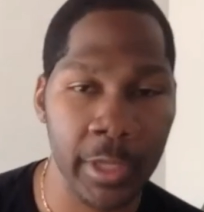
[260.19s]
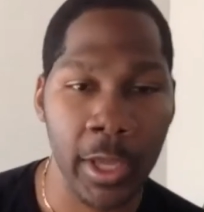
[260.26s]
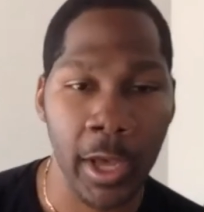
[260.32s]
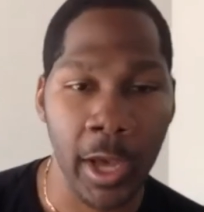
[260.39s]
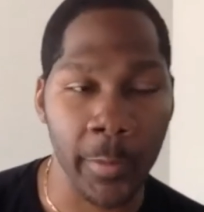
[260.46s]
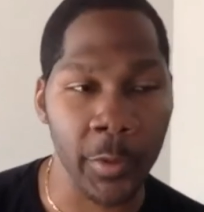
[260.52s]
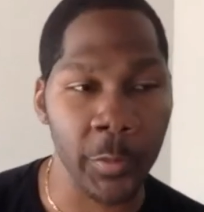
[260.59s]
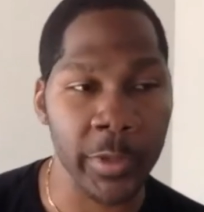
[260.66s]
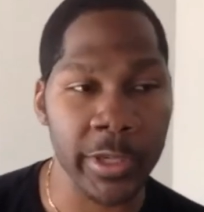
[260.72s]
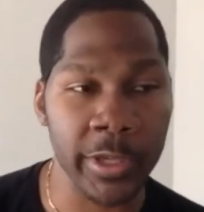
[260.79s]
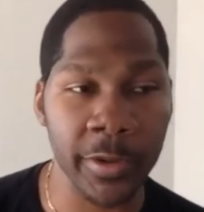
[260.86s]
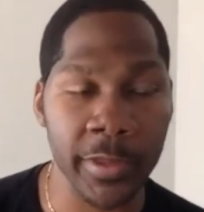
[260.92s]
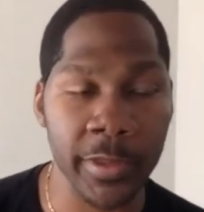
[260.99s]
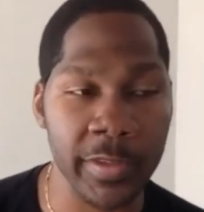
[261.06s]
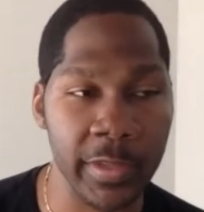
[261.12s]
I mean, we know
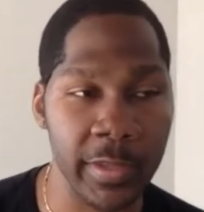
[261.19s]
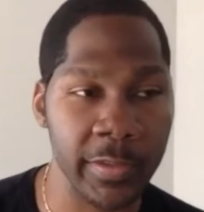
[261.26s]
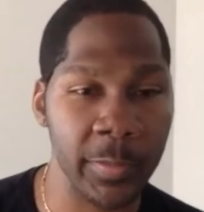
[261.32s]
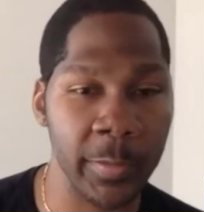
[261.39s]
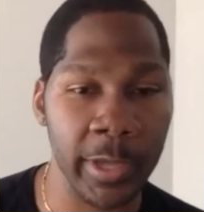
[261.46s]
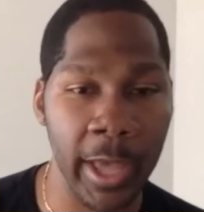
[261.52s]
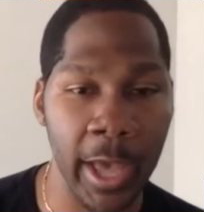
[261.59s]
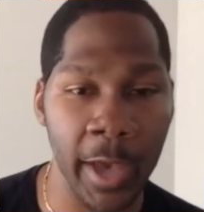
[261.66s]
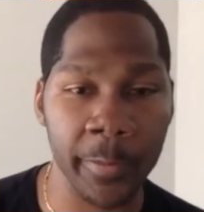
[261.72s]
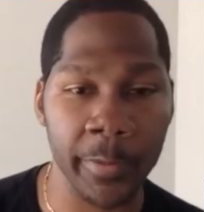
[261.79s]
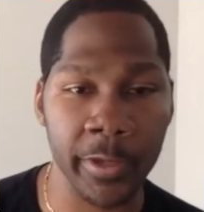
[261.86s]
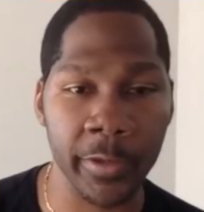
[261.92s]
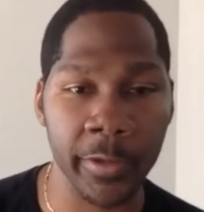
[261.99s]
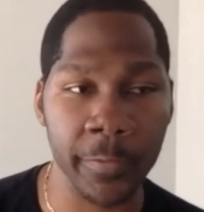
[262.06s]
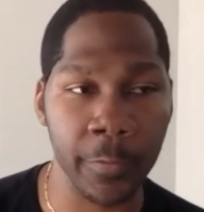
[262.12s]
these things have been happening
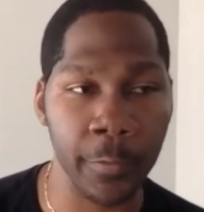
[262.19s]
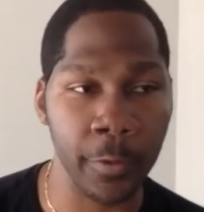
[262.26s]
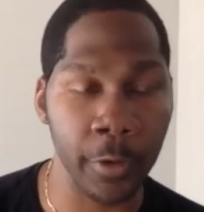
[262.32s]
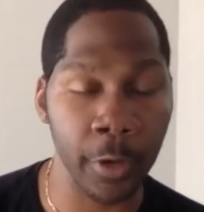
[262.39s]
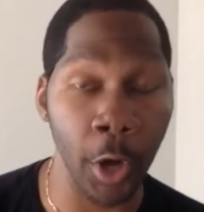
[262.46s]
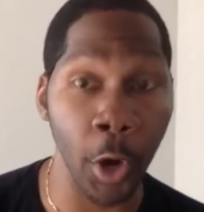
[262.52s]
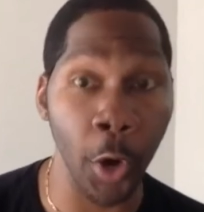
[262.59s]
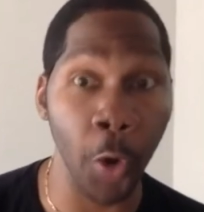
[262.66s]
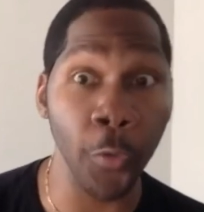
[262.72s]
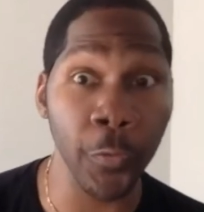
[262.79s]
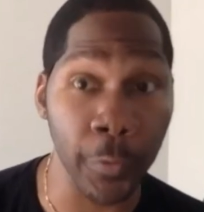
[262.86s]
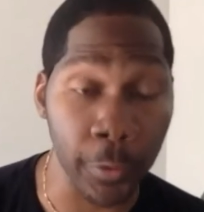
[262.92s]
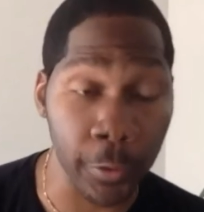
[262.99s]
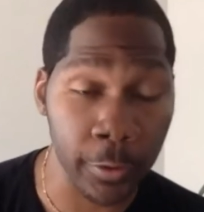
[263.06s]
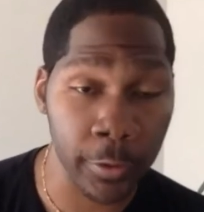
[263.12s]
for
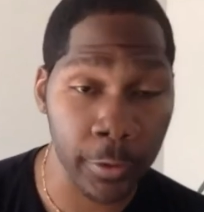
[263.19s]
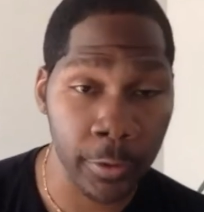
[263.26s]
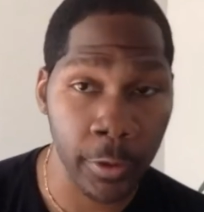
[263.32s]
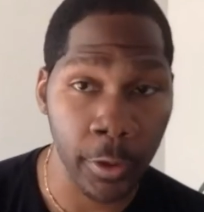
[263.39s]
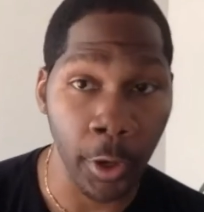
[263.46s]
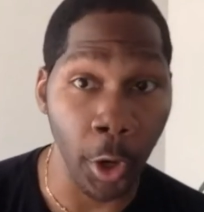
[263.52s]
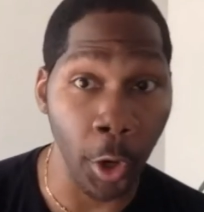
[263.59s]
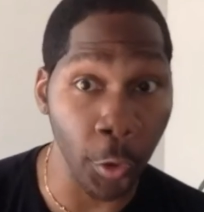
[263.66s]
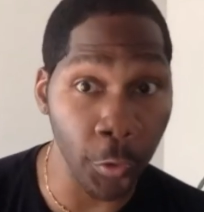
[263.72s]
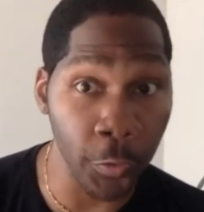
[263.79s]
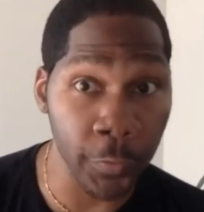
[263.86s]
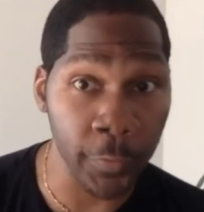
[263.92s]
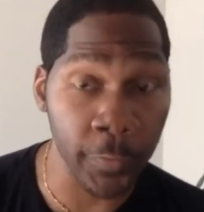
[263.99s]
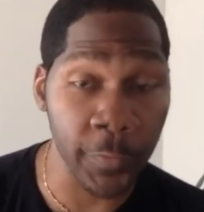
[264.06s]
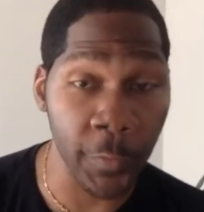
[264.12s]
over
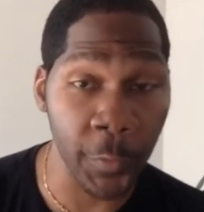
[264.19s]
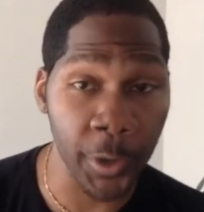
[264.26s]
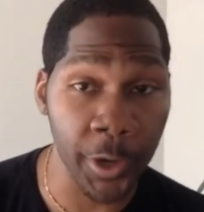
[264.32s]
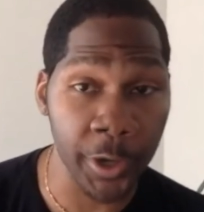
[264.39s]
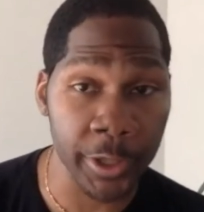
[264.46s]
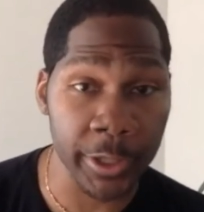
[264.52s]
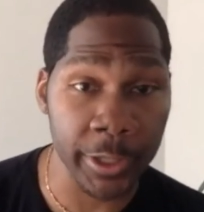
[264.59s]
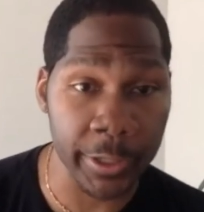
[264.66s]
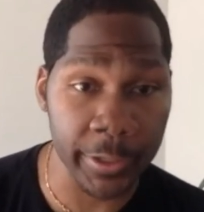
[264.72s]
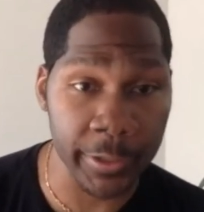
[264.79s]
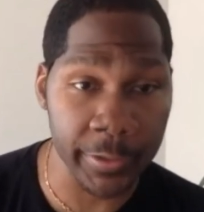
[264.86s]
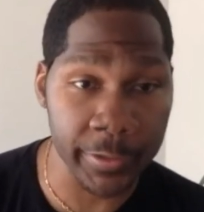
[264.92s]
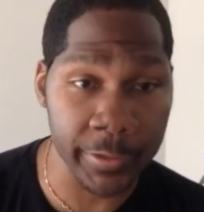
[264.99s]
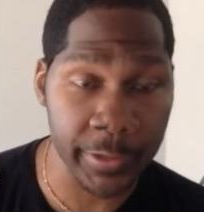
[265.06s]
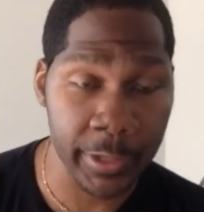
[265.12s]
400
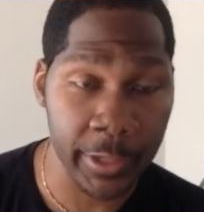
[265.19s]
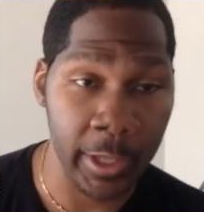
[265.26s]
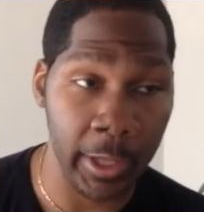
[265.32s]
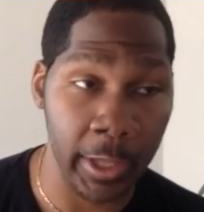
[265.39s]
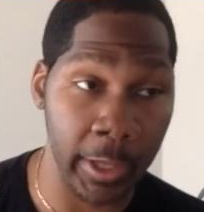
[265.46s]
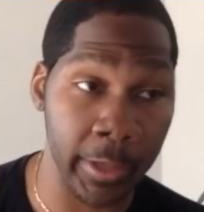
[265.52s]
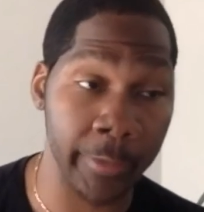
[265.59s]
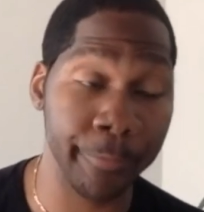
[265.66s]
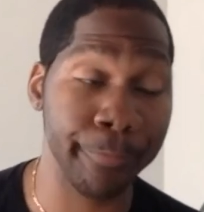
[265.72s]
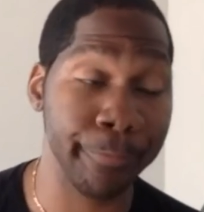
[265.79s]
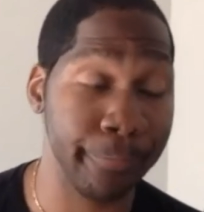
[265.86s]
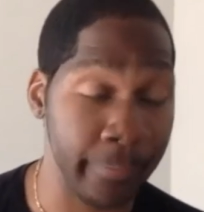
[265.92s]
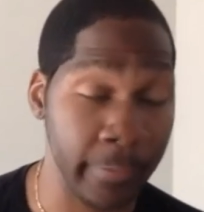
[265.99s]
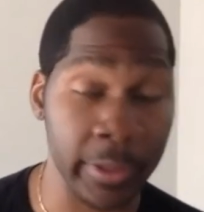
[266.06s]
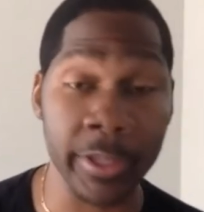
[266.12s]
years, and
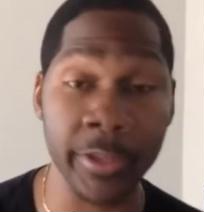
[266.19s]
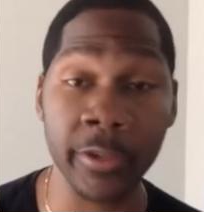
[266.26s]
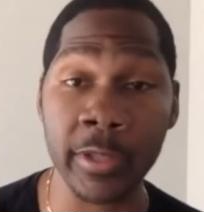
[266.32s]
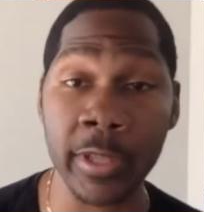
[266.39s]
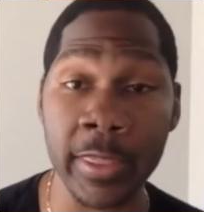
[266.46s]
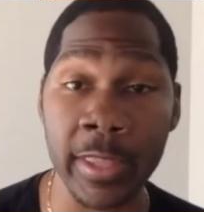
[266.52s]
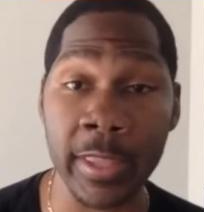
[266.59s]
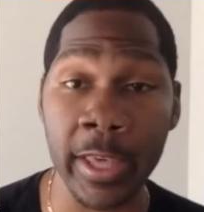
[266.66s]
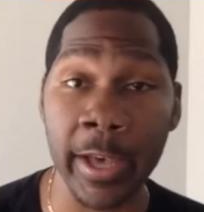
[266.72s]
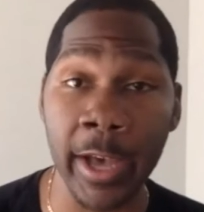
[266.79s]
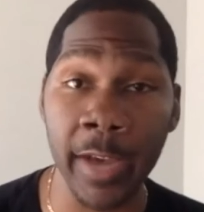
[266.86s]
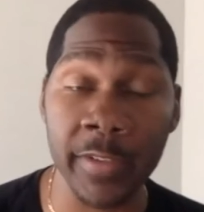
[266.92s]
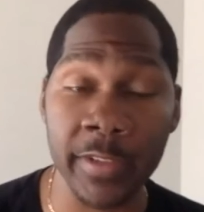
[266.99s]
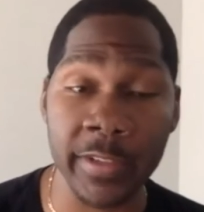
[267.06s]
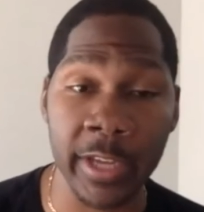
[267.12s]
literally thank God for
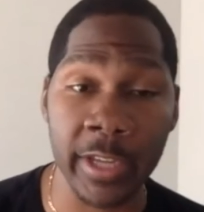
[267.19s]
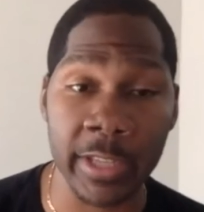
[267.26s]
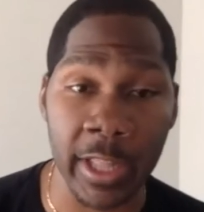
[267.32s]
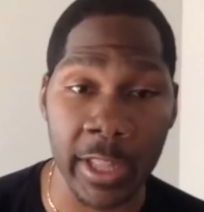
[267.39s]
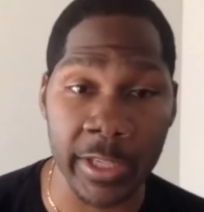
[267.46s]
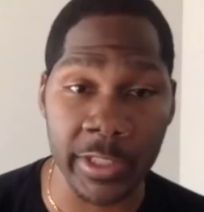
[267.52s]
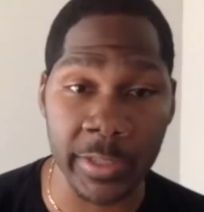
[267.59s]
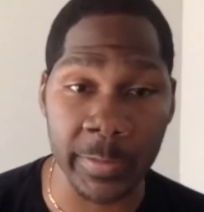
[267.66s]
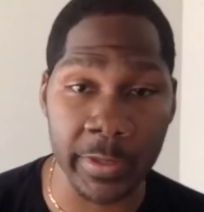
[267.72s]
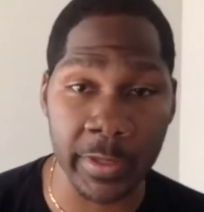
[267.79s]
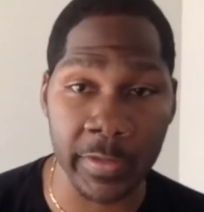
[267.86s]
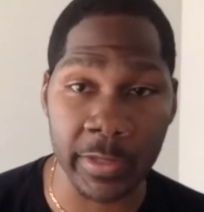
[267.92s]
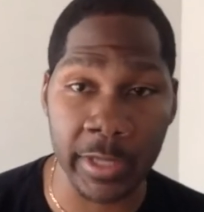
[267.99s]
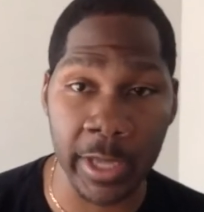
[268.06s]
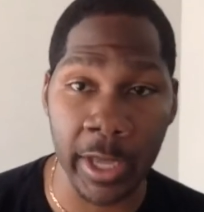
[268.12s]
technology, because
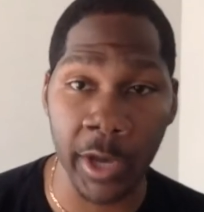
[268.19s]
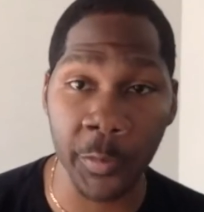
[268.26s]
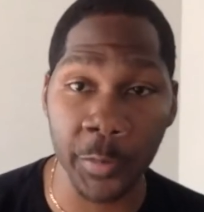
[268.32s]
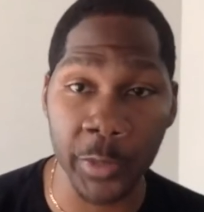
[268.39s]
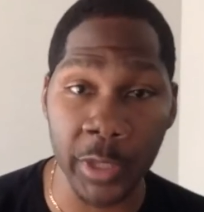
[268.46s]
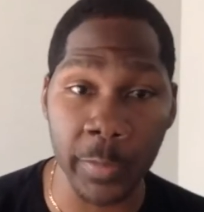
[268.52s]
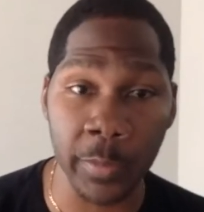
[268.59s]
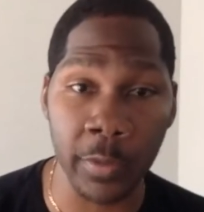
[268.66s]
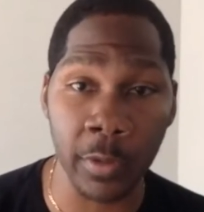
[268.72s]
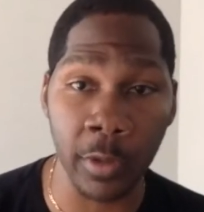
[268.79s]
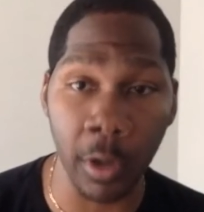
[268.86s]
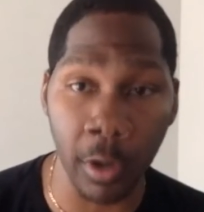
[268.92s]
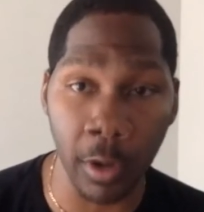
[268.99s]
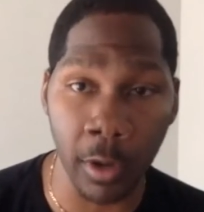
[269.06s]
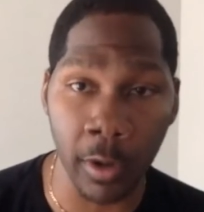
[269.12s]
now people
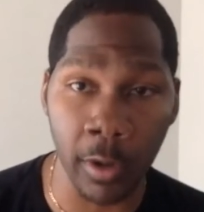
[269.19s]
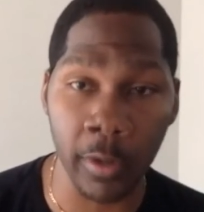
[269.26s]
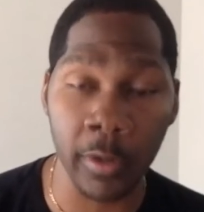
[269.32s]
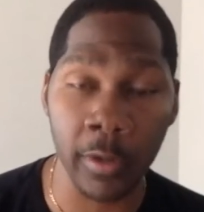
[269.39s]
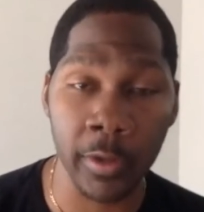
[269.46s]
are